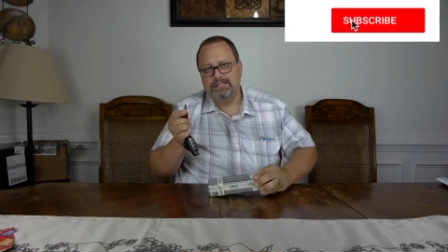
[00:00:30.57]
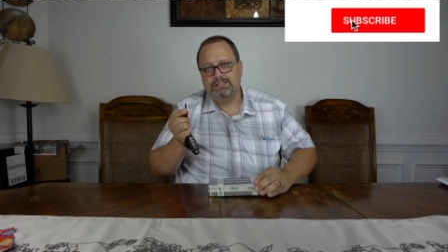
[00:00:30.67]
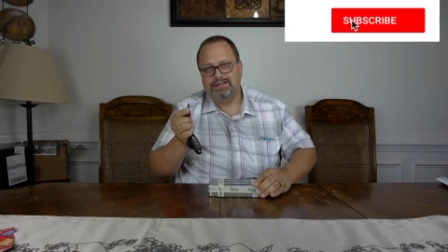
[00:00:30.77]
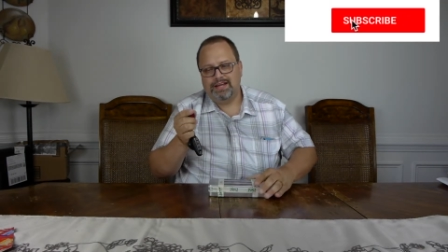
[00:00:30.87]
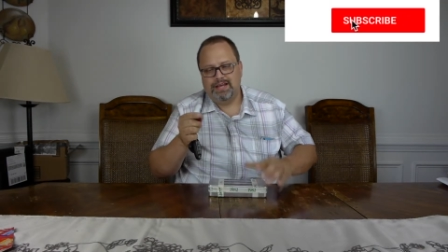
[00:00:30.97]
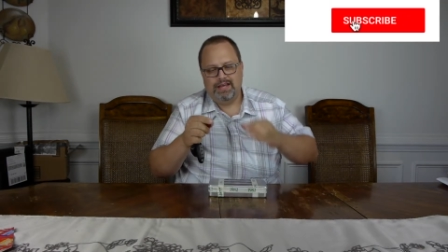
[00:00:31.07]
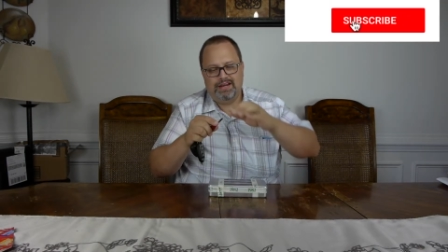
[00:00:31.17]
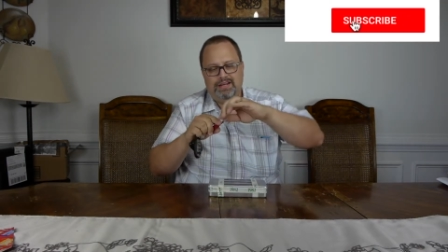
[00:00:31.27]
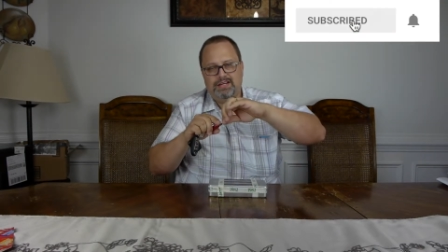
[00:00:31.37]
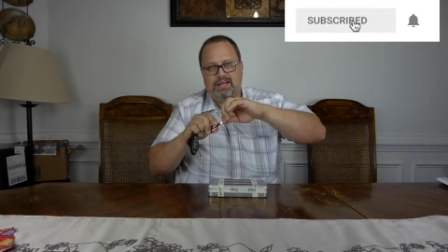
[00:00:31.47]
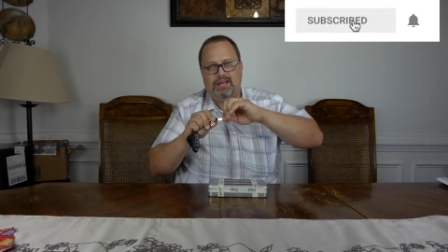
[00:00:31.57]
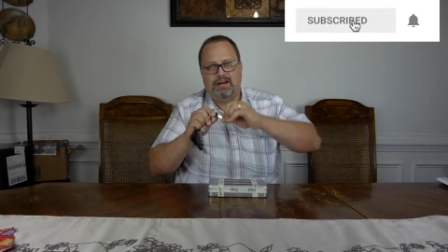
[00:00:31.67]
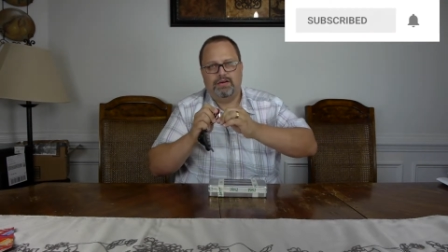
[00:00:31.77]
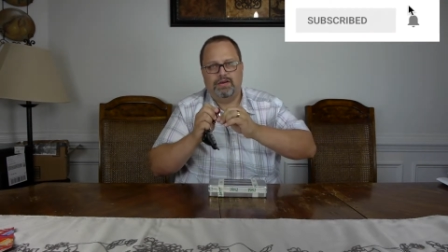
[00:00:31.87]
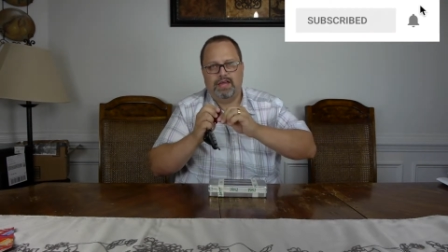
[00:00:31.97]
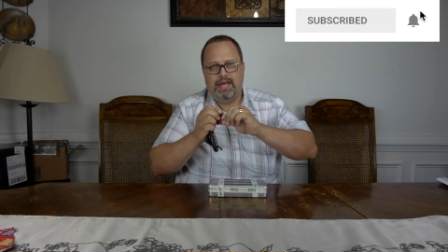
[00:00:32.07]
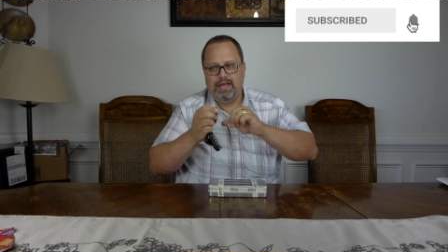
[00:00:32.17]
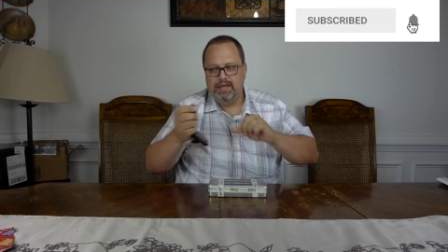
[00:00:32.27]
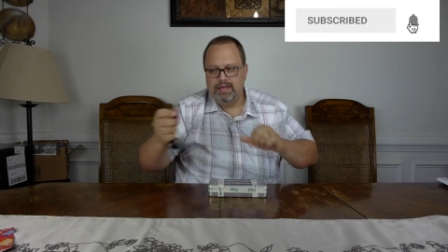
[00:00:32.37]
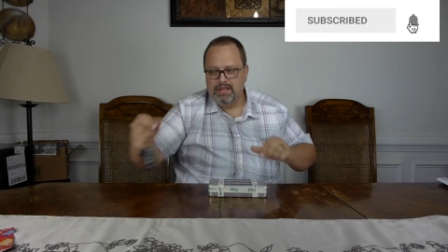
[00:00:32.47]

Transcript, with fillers: so that I can get into here, okay?